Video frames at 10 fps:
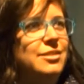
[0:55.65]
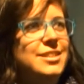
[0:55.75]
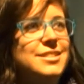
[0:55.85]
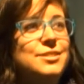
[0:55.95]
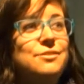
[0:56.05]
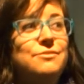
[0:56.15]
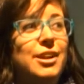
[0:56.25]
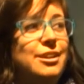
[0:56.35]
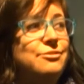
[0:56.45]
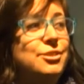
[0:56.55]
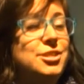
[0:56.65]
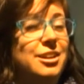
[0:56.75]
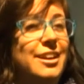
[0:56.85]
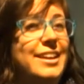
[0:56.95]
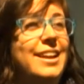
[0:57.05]
This is the very first year
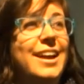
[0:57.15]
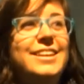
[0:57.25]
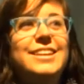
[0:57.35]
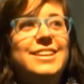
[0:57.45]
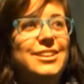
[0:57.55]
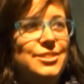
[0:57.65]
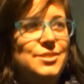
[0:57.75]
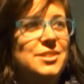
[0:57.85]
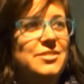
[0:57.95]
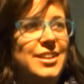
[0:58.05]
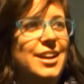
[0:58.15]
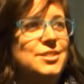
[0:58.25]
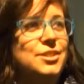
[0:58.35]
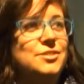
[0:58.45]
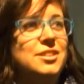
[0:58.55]
in 90 years of the
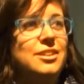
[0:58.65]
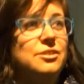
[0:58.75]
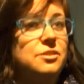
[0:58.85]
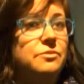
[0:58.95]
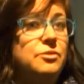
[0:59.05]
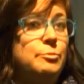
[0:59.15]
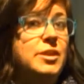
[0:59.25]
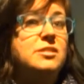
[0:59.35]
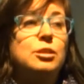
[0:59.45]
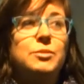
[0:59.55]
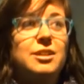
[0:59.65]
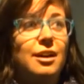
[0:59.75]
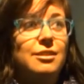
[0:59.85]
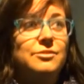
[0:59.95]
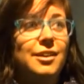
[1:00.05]
Oscars that there's a female
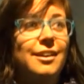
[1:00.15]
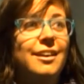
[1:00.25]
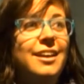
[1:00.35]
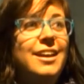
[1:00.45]
cinematographer